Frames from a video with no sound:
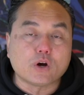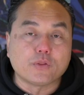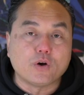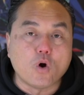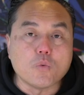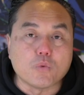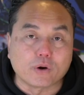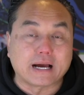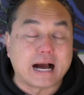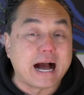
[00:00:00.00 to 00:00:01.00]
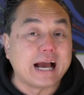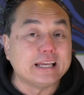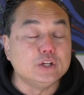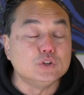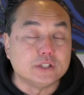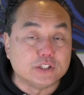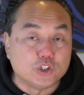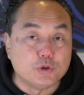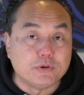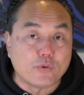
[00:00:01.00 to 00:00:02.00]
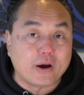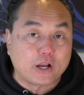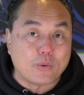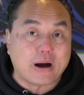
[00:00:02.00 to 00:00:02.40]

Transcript: are the homework I usually do before I go